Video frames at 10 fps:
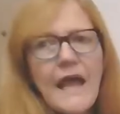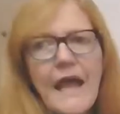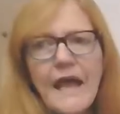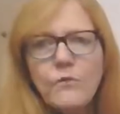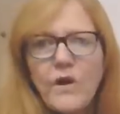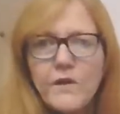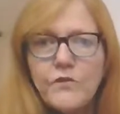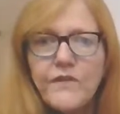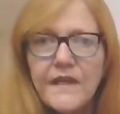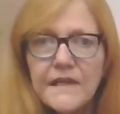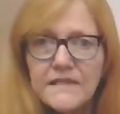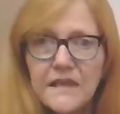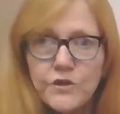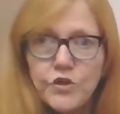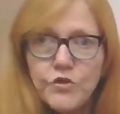And what do you think is
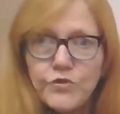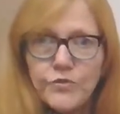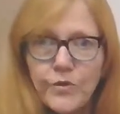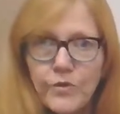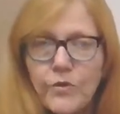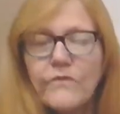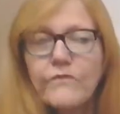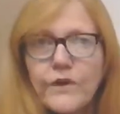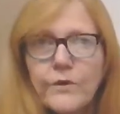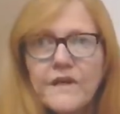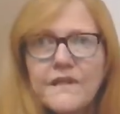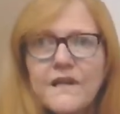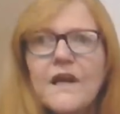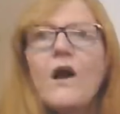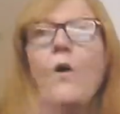a neutral fluid?
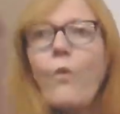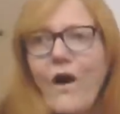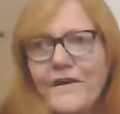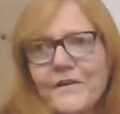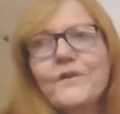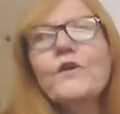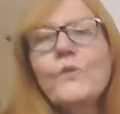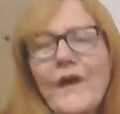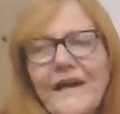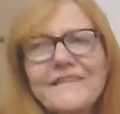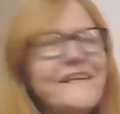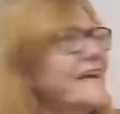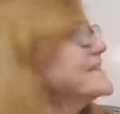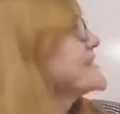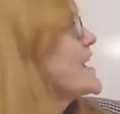Water, correct, yes.